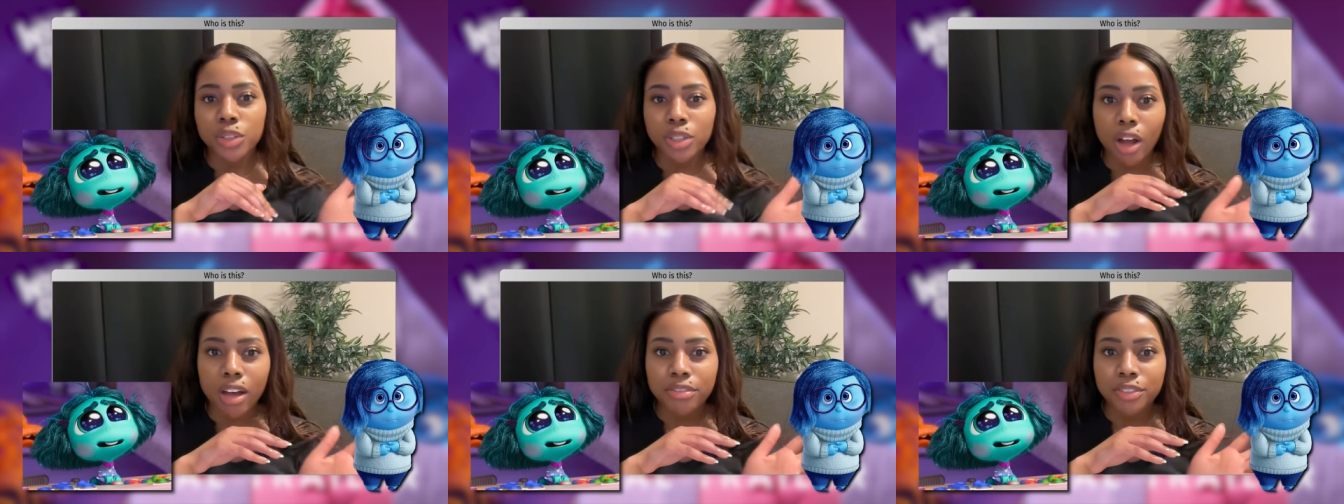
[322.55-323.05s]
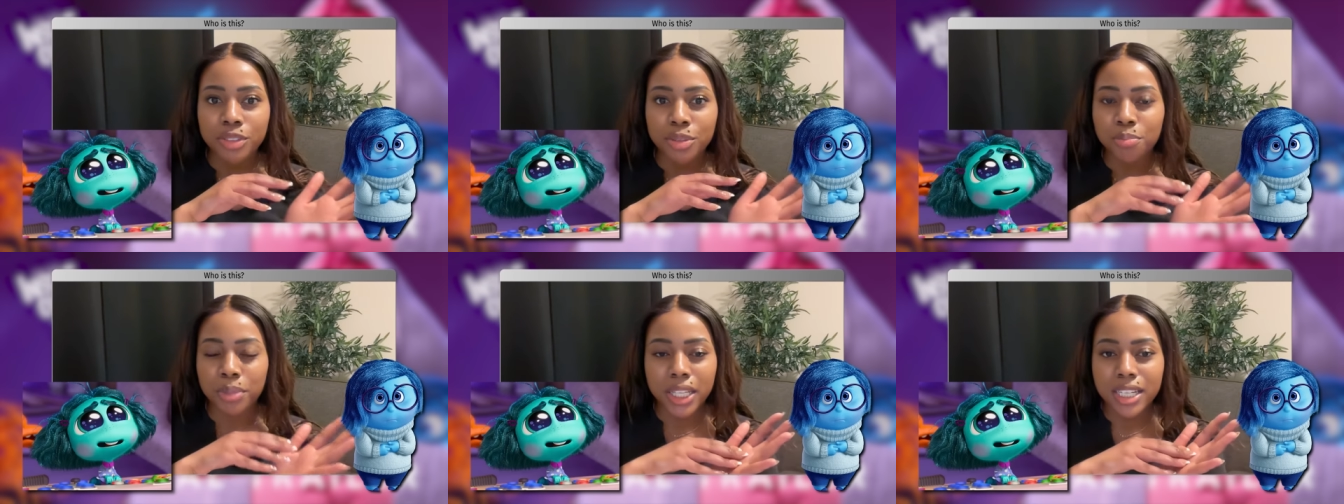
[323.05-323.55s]
off to
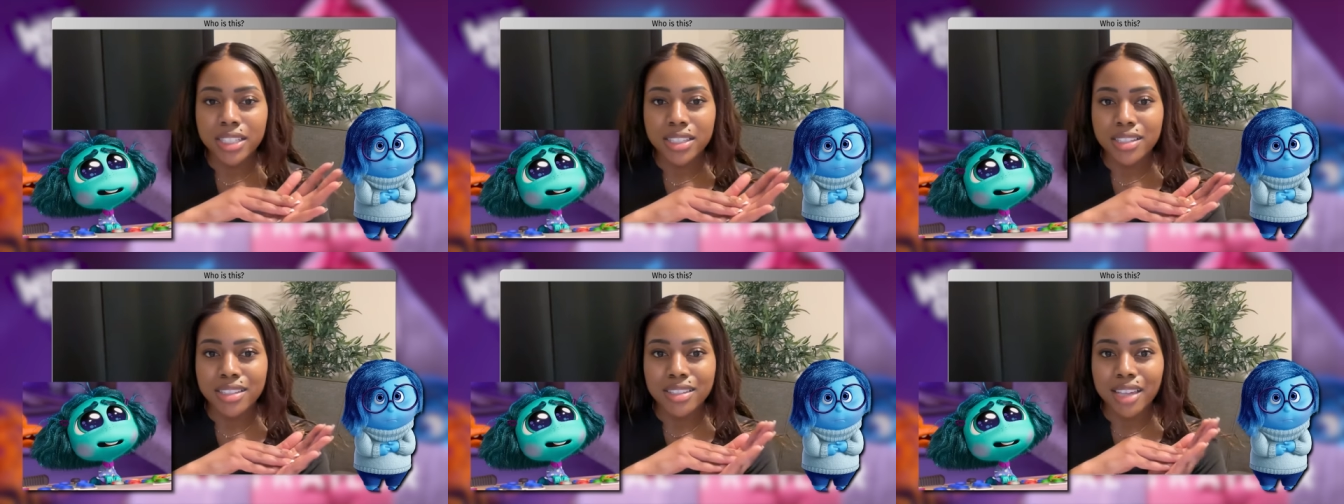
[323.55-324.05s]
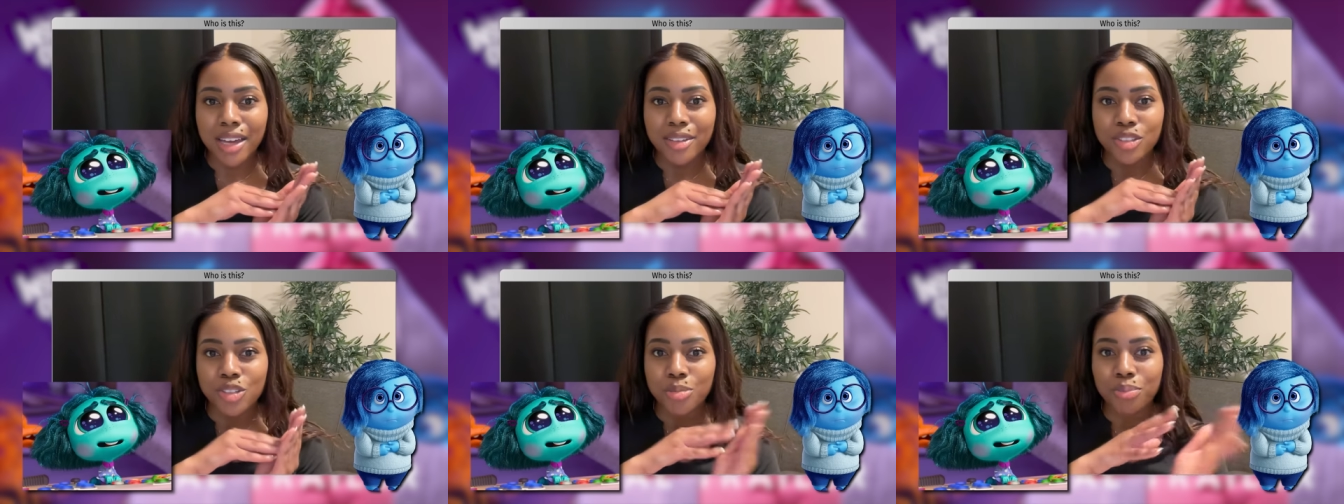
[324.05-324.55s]
places that
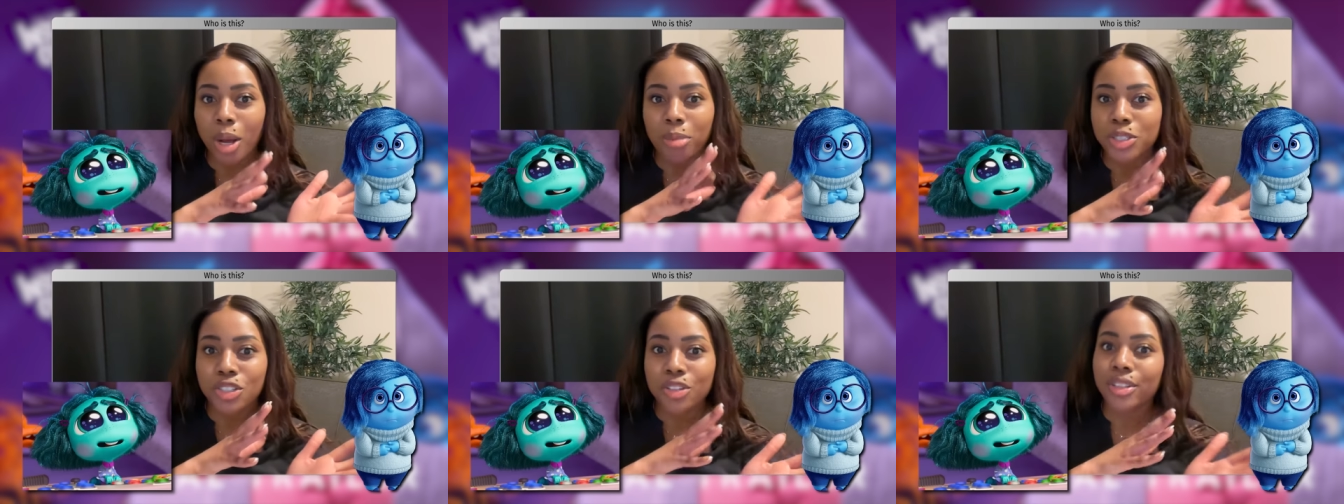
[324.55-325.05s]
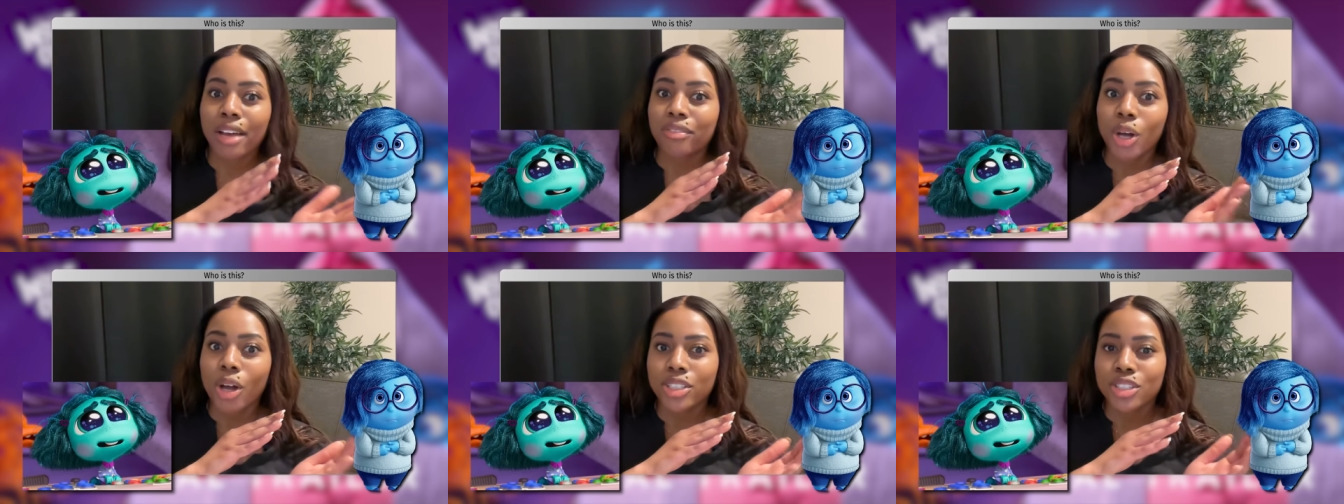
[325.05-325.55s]
she probably shouldn't have
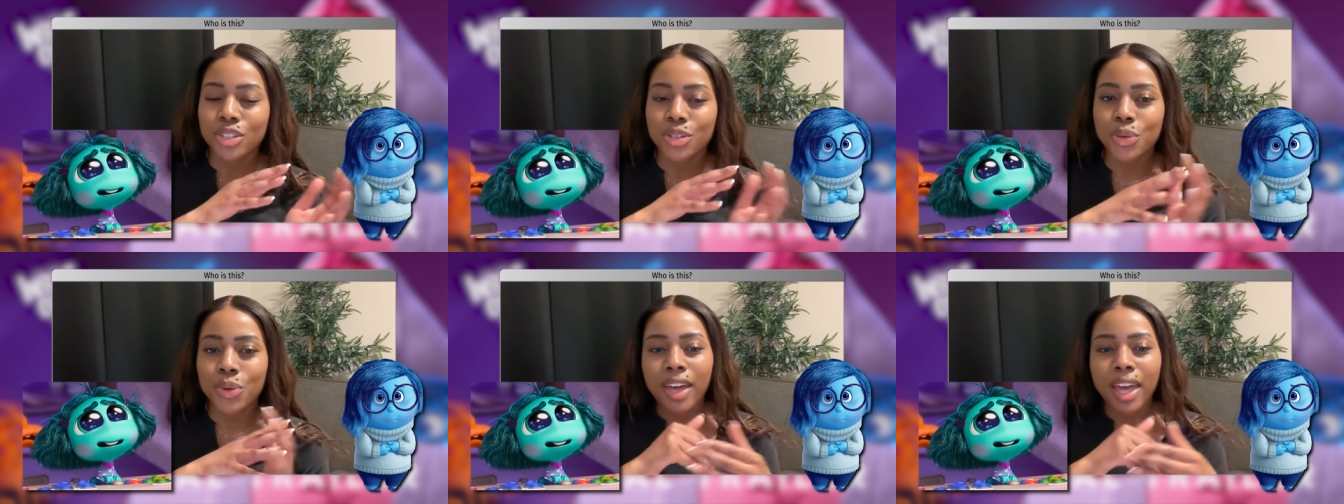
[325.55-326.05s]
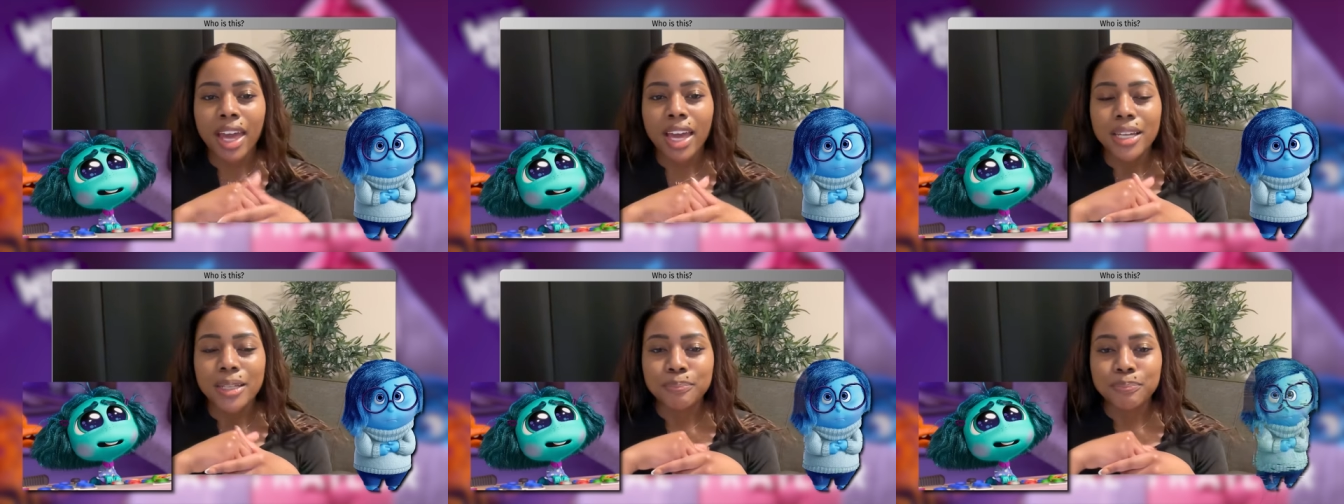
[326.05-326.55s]
gone to.
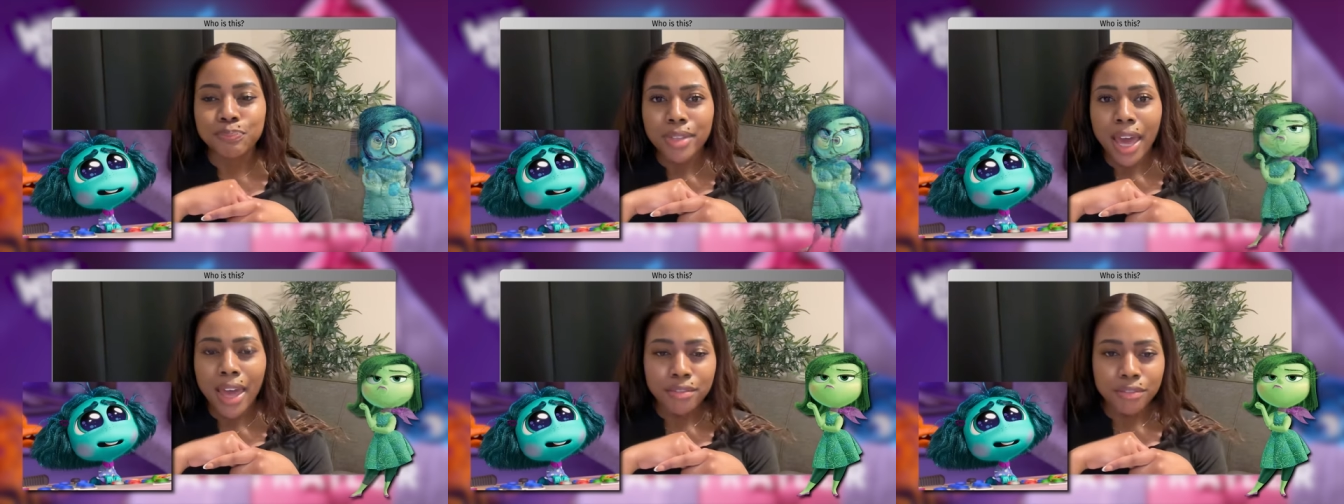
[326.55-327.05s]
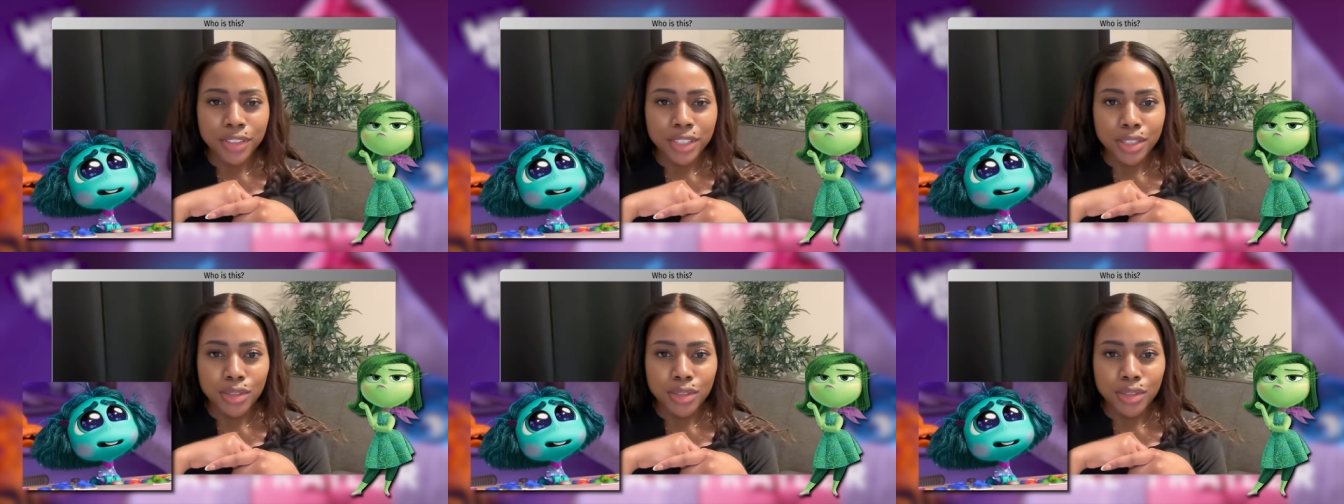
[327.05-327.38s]
And Envy